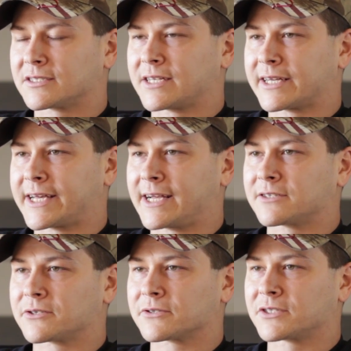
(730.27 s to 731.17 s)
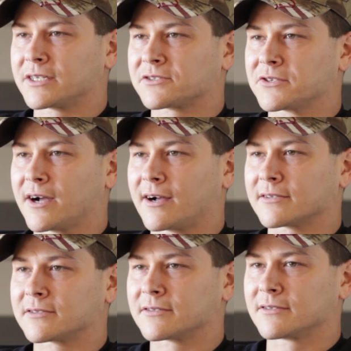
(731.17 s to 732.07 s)
is that cancer does
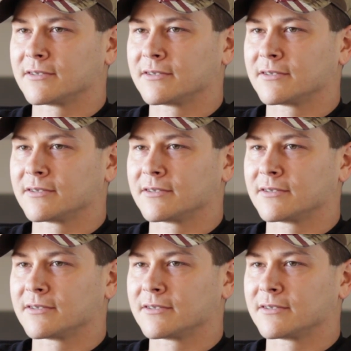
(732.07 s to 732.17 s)
not